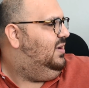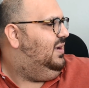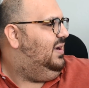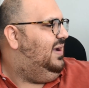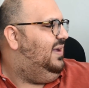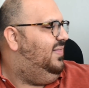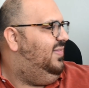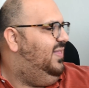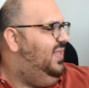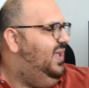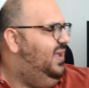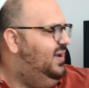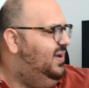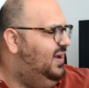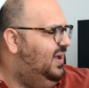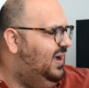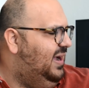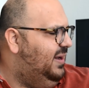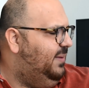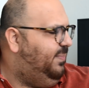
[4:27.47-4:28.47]
and
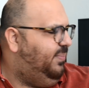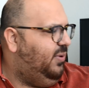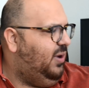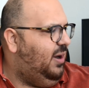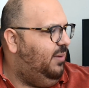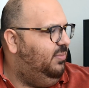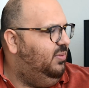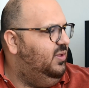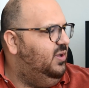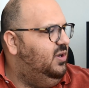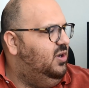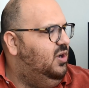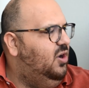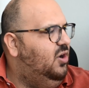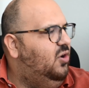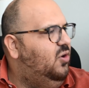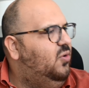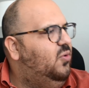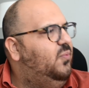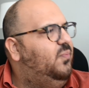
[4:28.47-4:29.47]
then I'd probably
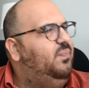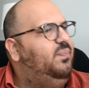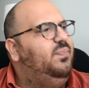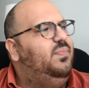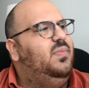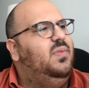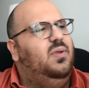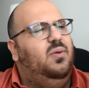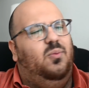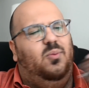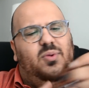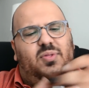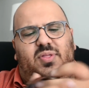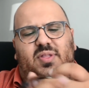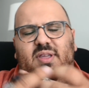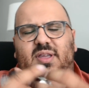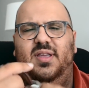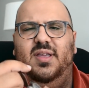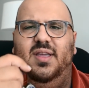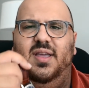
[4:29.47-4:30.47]
go with
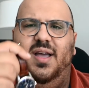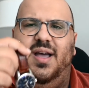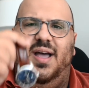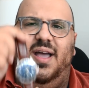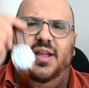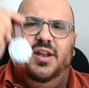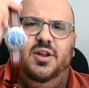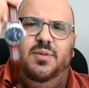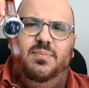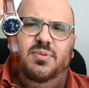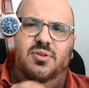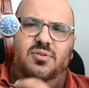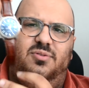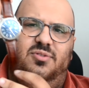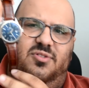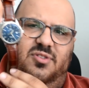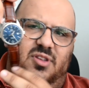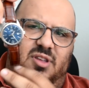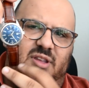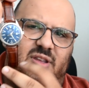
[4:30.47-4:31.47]
the
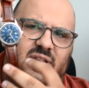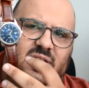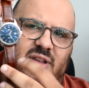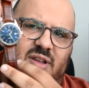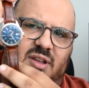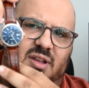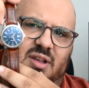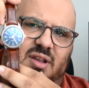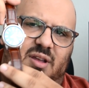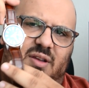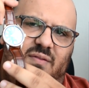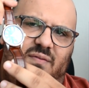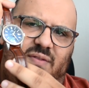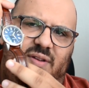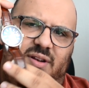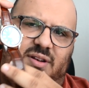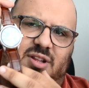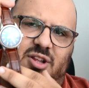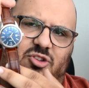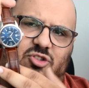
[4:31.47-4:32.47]
IWC
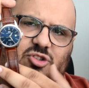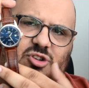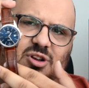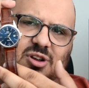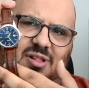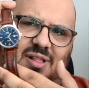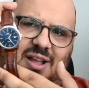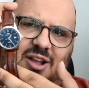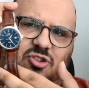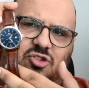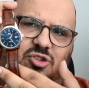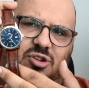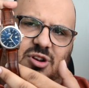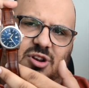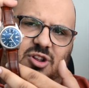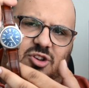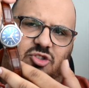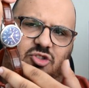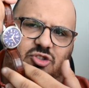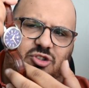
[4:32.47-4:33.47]
Vintage Collection
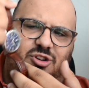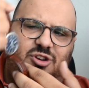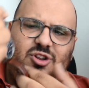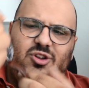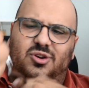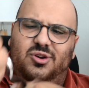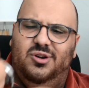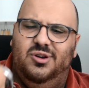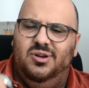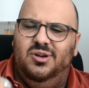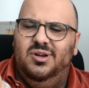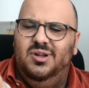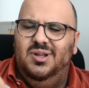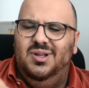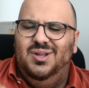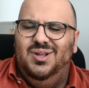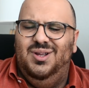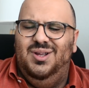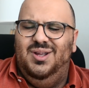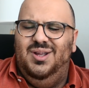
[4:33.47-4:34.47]
Engineer,
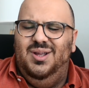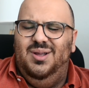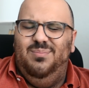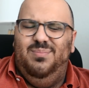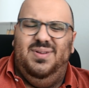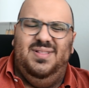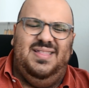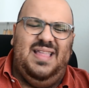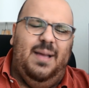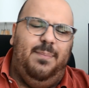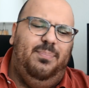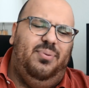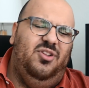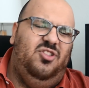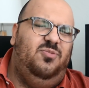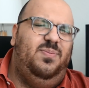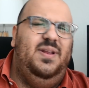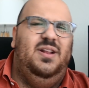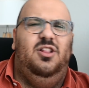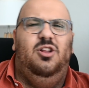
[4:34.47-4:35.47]
but that
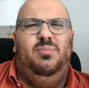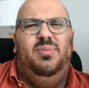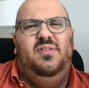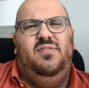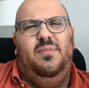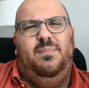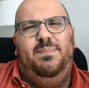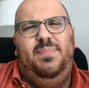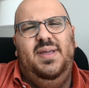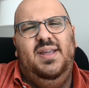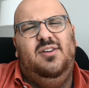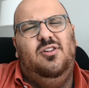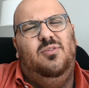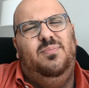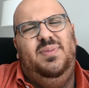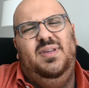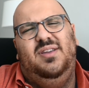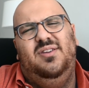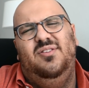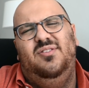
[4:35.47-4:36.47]
puts me in a little bit of a pickle
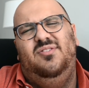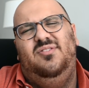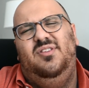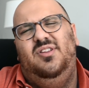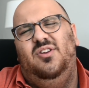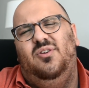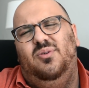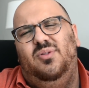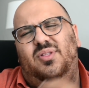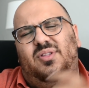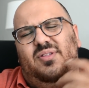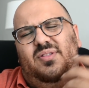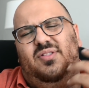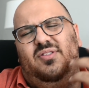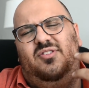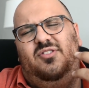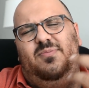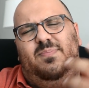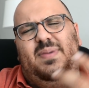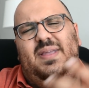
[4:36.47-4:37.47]
because, the
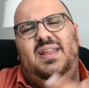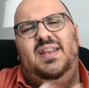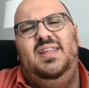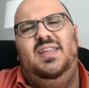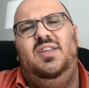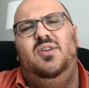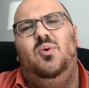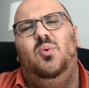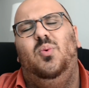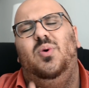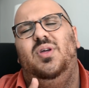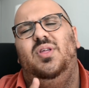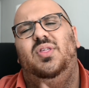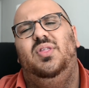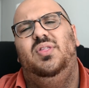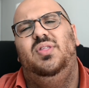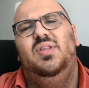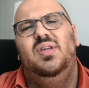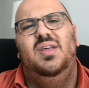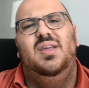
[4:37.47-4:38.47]
Speedy
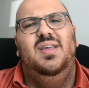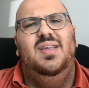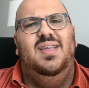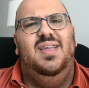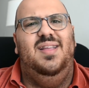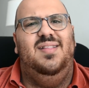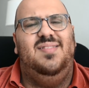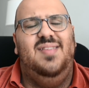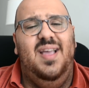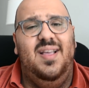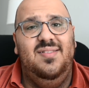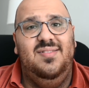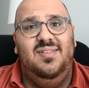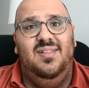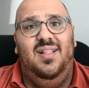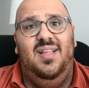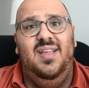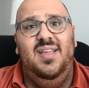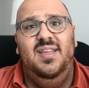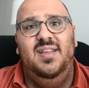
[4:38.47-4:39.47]
with its
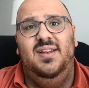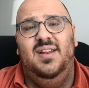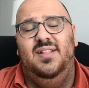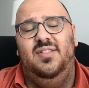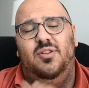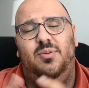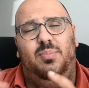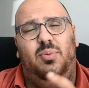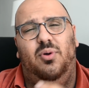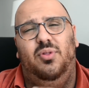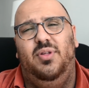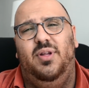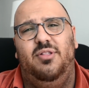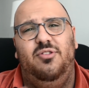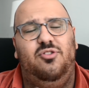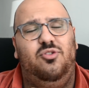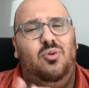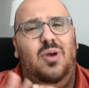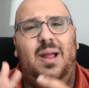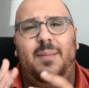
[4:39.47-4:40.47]
Hesselite, and they're both on
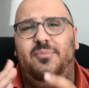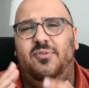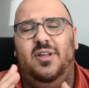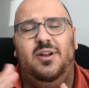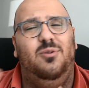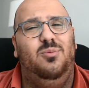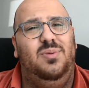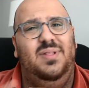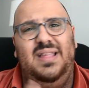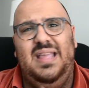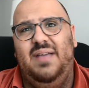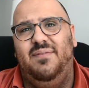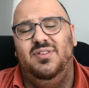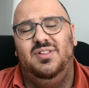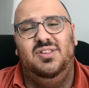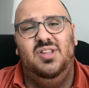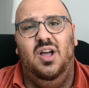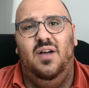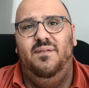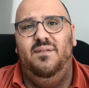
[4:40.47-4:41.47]
straps, I don't really have a
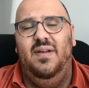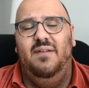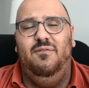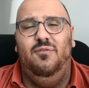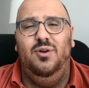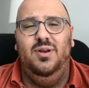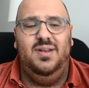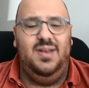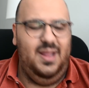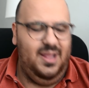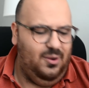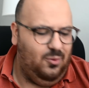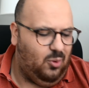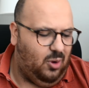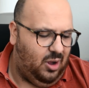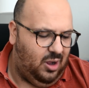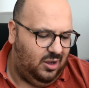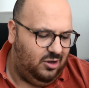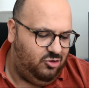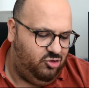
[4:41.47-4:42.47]
tough everyday
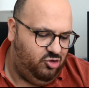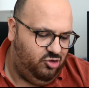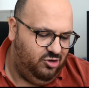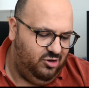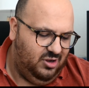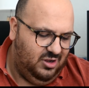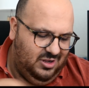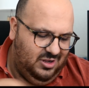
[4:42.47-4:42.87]
watch.